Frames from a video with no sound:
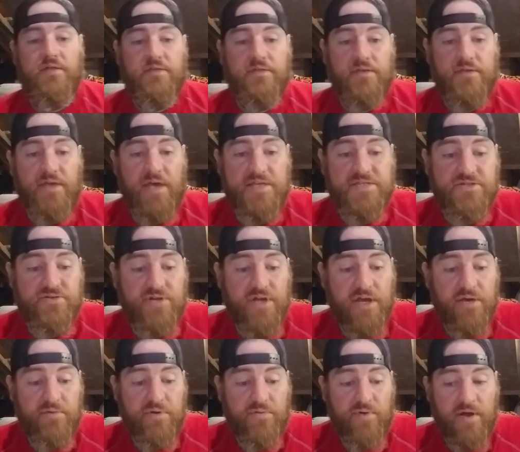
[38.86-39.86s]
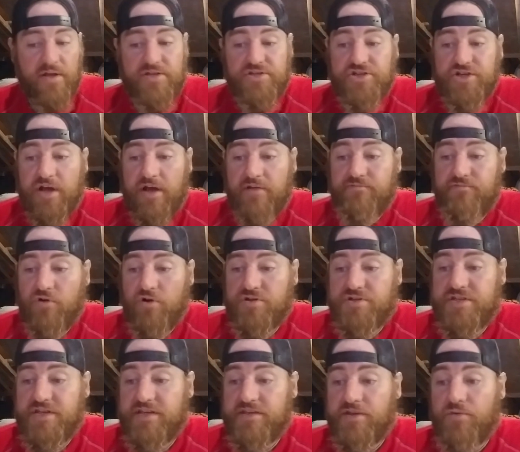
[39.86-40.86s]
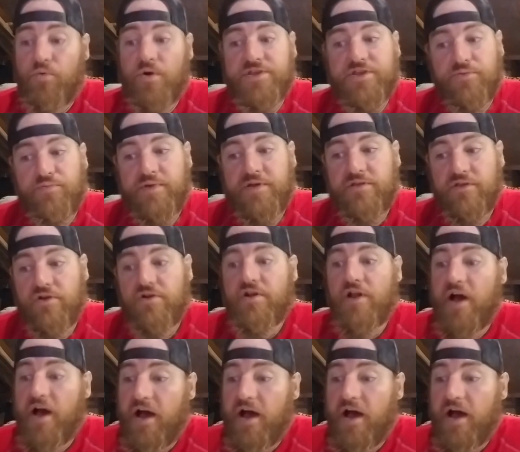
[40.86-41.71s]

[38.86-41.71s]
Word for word: Yesterday we read in John 14, and what did we learn?